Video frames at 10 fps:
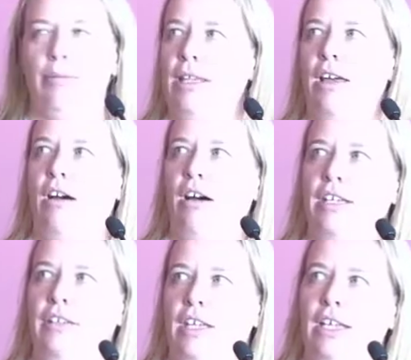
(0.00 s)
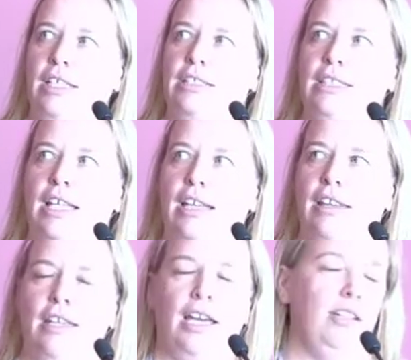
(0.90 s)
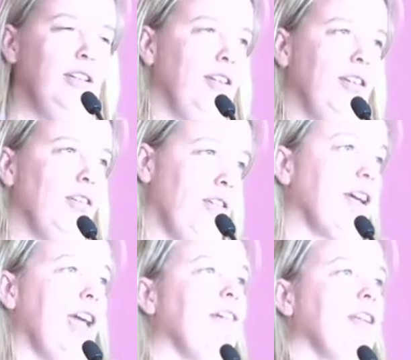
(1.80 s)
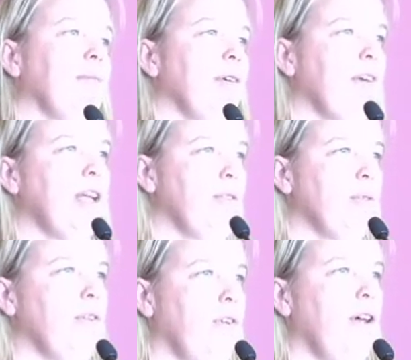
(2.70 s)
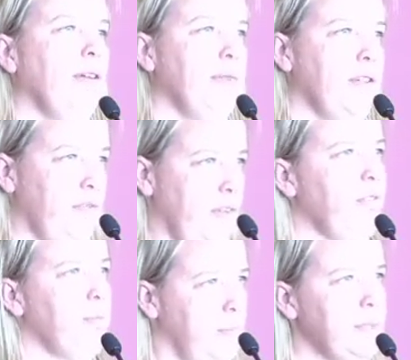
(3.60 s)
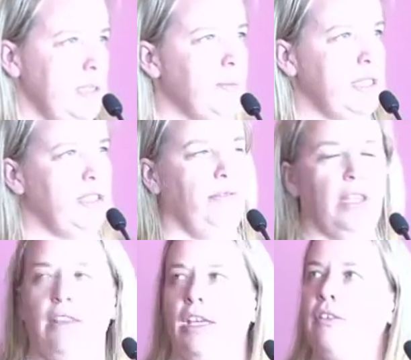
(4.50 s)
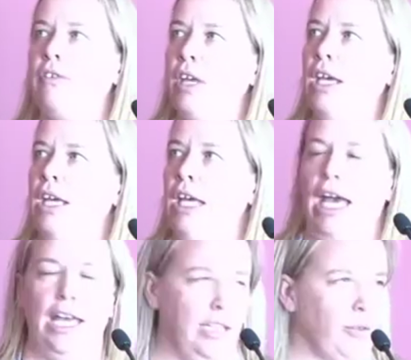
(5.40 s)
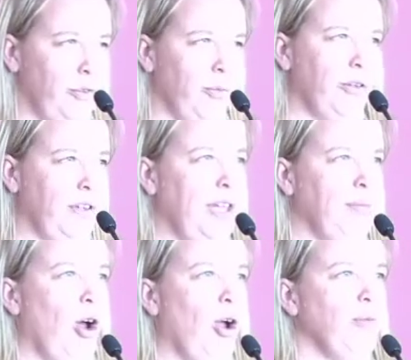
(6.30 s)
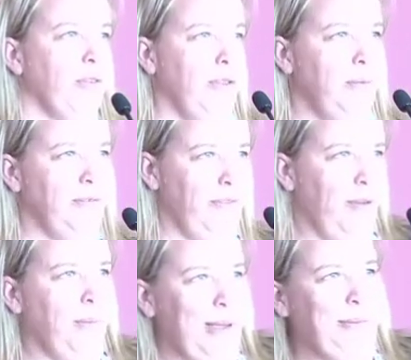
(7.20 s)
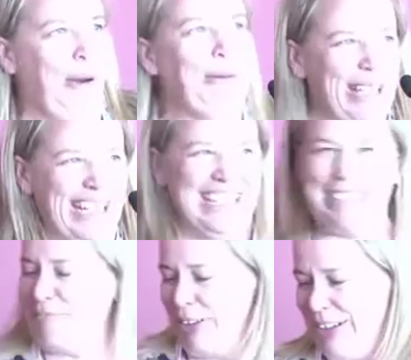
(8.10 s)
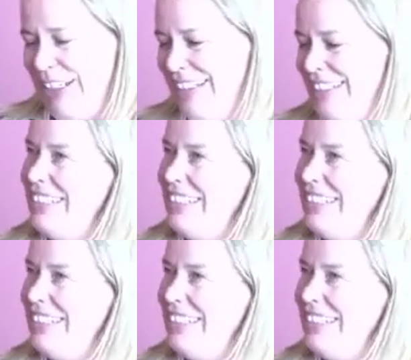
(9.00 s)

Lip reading: but the idea is that they're not carrying them around all the time. It's for specific things, and they also won't take them home with them if they're big and bulky in the pocket.